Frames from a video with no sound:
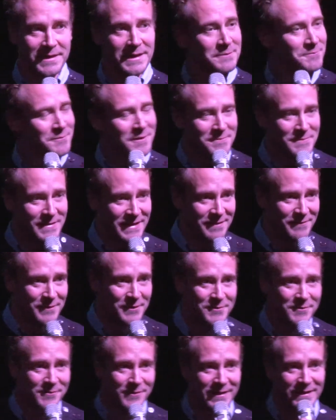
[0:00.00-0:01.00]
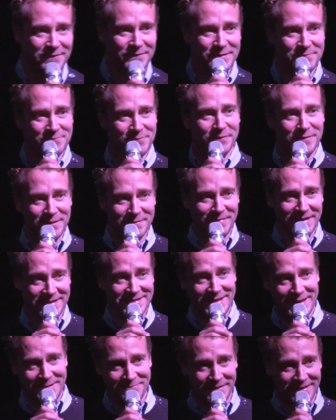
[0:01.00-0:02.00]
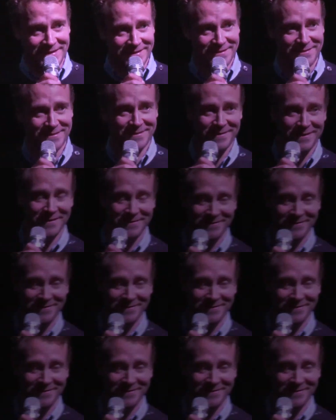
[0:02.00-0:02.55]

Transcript: It would have been even cooler if we moved it by 10 minutes.